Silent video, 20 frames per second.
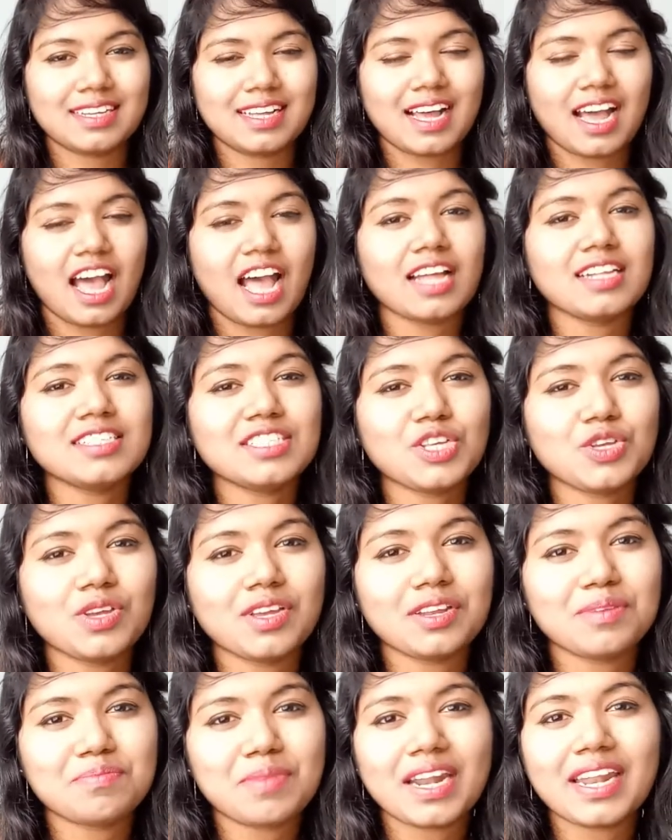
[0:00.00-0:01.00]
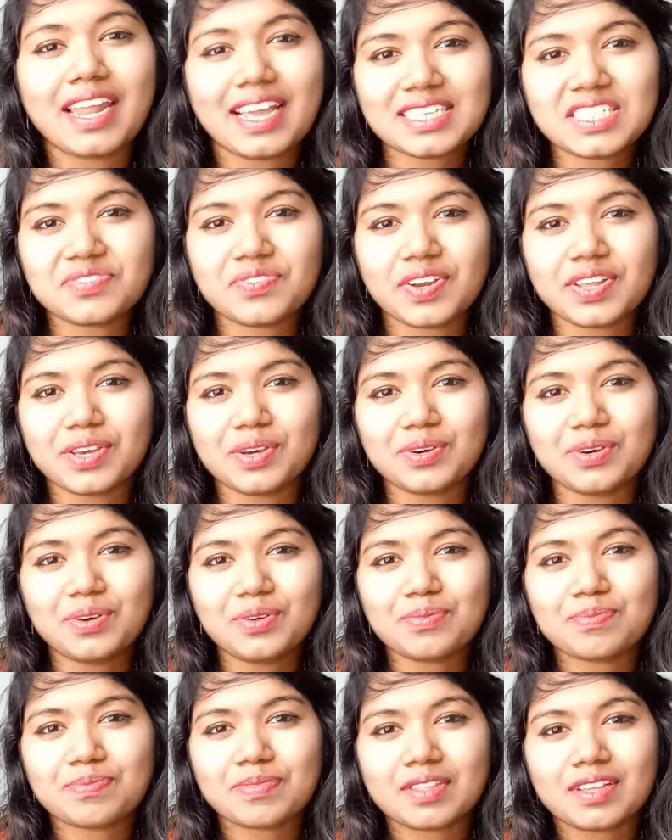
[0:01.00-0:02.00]
I'll see you in my next video.
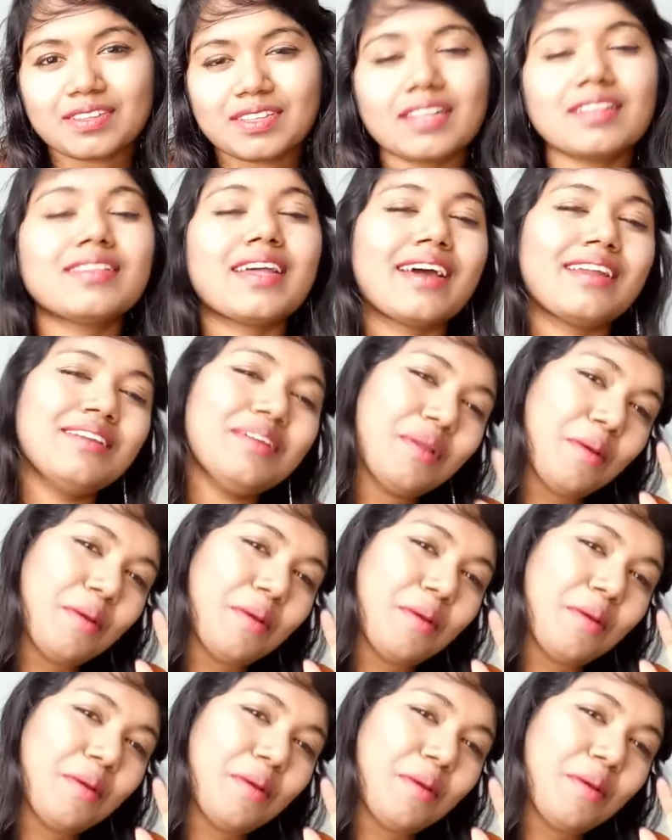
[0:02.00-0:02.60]
Till then,